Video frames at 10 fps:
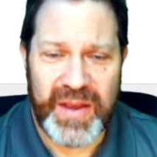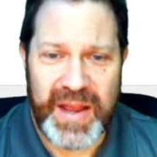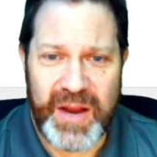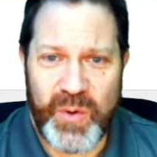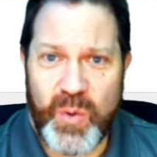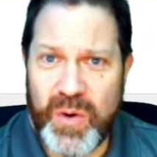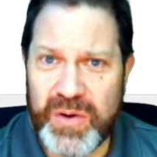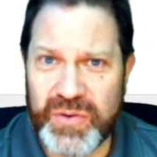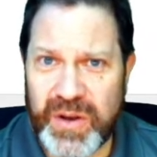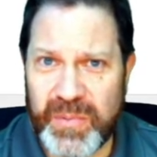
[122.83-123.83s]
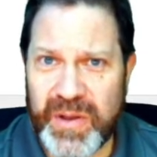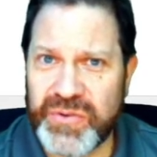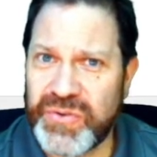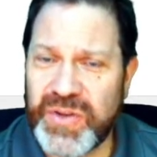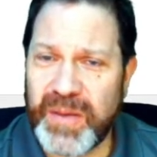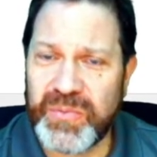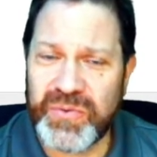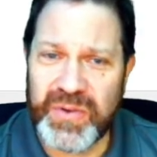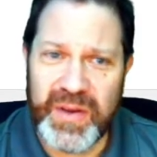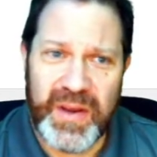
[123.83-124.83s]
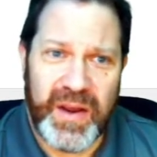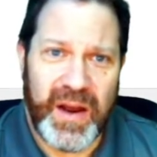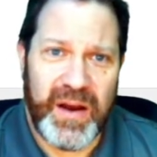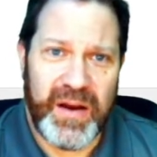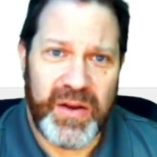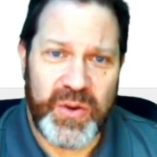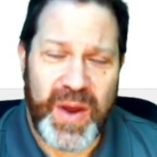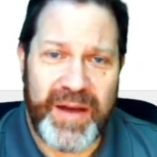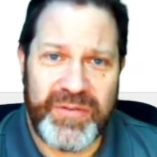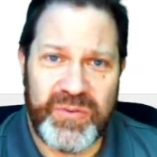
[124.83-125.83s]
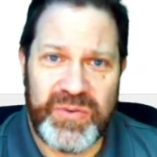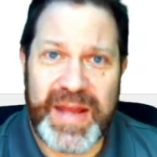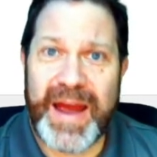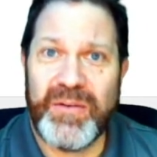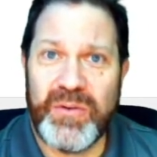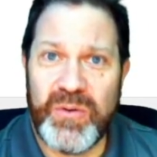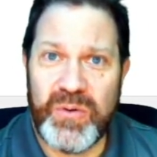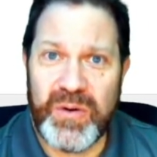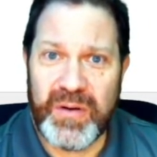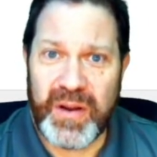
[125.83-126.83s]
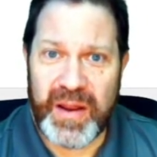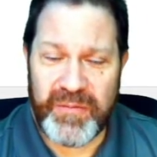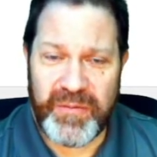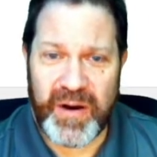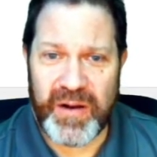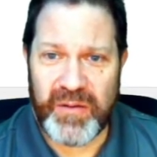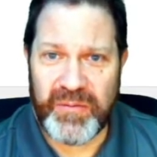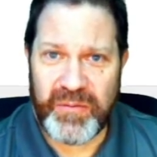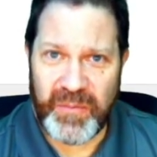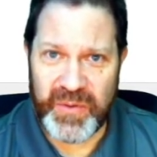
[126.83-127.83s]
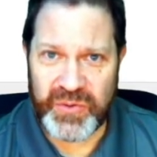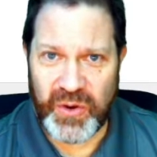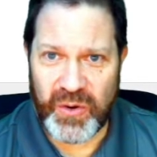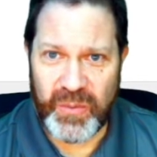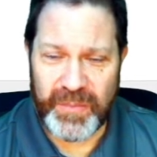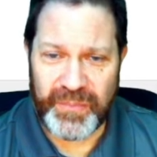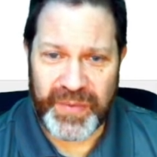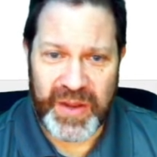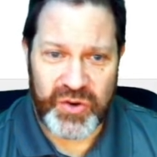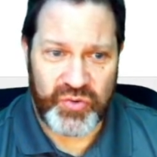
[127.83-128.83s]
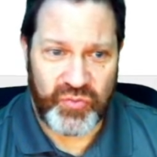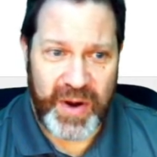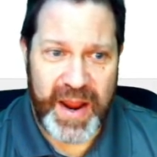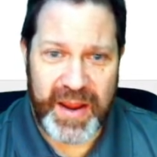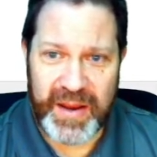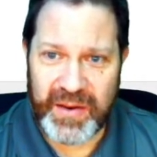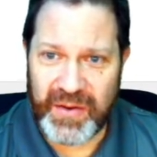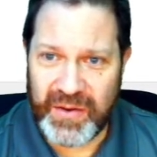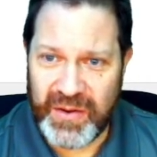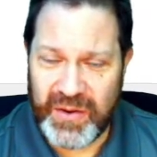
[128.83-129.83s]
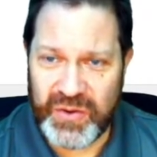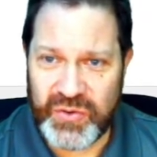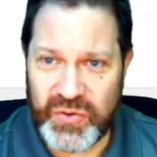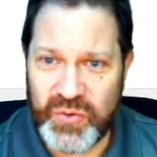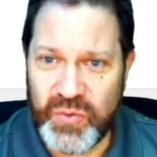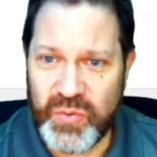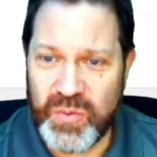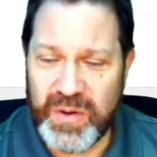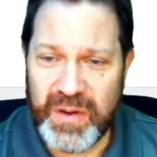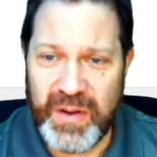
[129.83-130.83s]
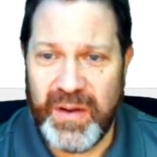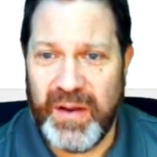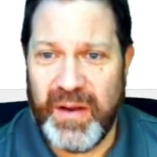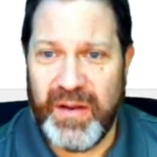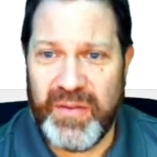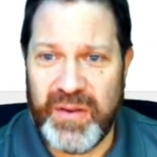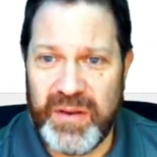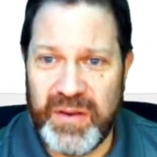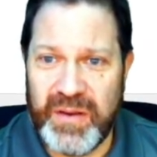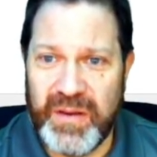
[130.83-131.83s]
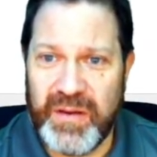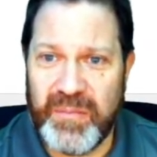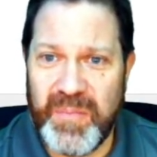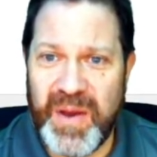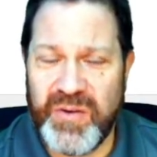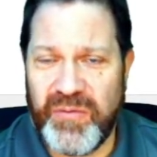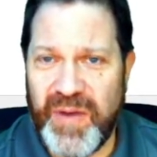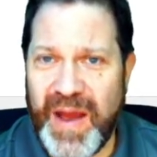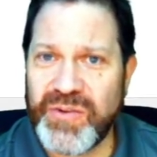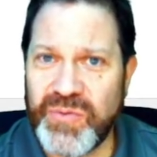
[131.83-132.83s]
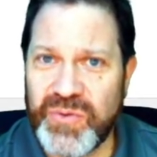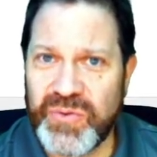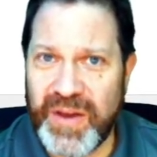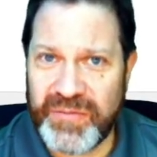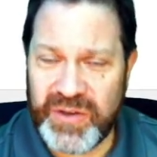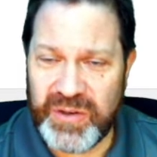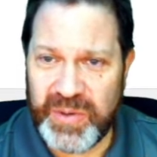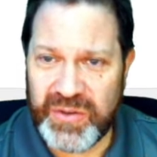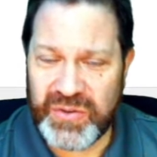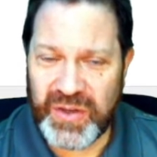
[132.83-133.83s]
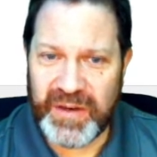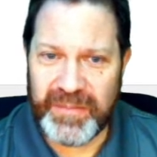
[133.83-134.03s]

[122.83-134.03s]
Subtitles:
it requires a couple extra steps. You have to download a file from the tow, drag it to the manufacturer's FTP site,